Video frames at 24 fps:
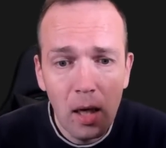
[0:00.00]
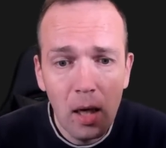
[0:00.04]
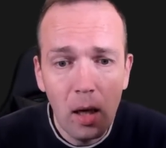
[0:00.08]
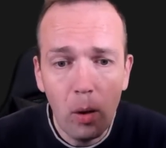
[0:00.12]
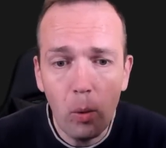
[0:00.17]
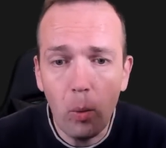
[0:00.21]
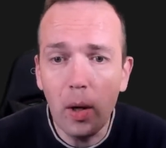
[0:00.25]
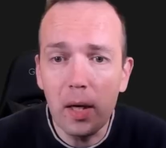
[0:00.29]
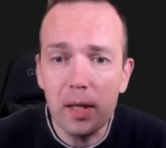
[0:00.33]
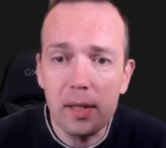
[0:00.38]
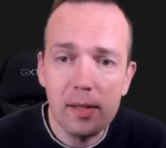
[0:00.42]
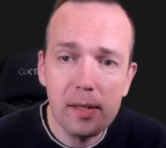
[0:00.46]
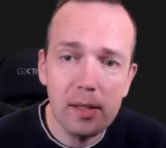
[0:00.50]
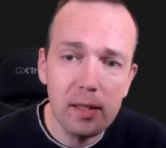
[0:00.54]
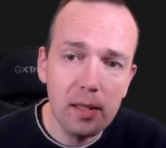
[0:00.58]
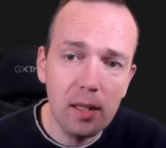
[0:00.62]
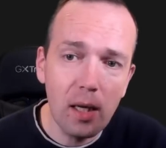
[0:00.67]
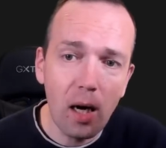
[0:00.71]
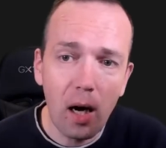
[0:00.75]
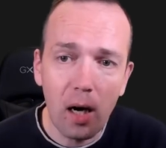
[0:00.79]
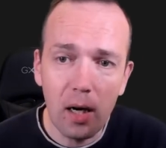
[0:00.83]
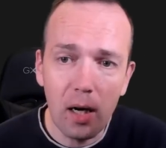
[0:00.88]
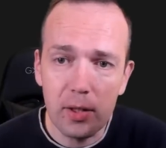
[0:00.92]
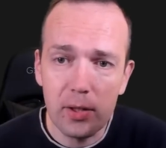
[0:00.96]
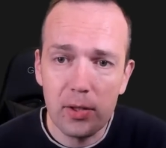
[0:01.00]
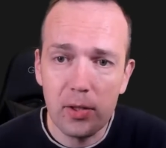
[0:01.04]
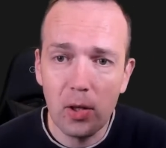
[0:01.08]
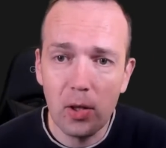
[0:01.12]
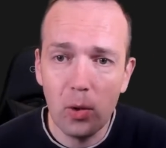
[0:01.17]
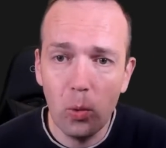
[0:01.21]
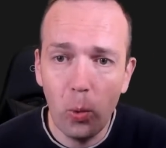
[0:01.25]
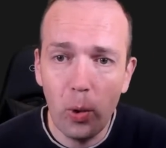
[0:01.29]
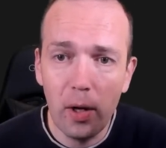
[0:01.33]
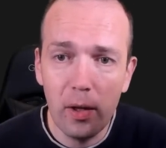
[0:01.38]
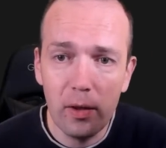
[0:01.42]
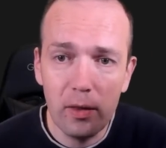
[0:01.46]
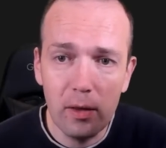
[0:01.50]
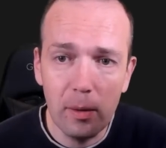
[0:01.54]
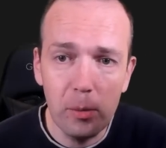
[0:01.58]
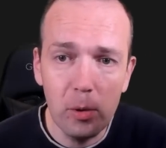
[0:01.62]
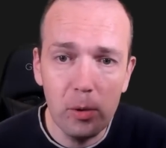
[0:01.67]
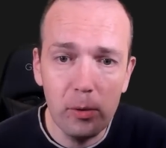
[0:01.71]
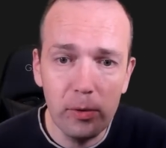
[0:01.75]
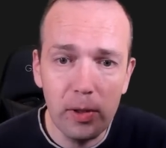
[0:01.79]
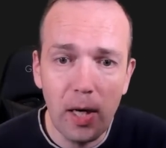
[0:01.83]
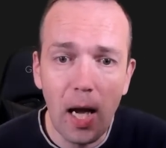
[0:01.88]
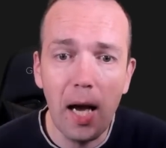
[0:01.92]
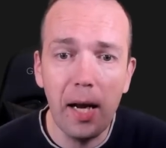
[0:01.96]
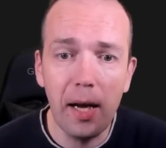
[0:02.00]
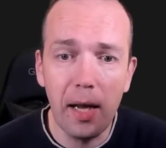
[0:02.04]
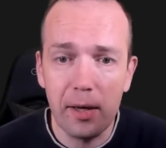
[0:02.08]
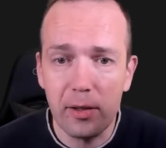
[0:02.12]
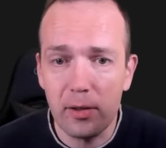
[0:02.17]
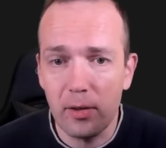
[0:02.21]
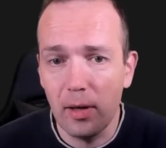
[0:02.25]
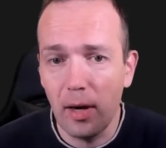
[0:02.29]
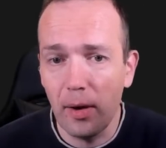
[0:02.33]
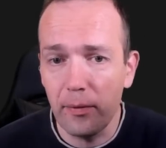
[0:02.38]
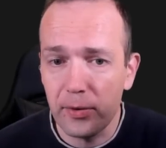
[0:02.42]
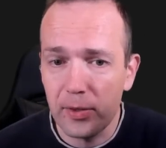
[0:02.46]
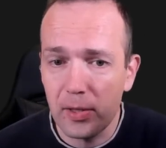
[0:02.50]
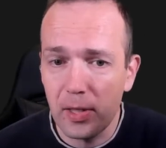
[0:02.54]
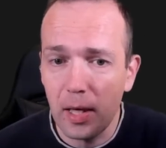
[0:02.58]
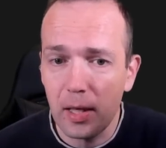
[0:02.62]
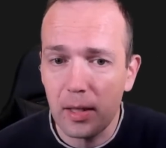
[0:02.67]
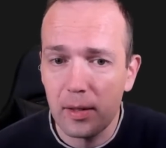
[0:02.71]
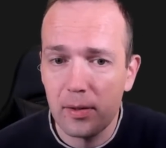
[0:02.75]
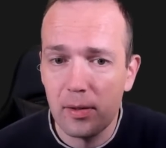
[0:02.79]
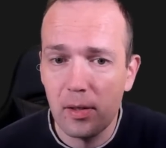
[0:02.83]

White starts with the move knight x and f6.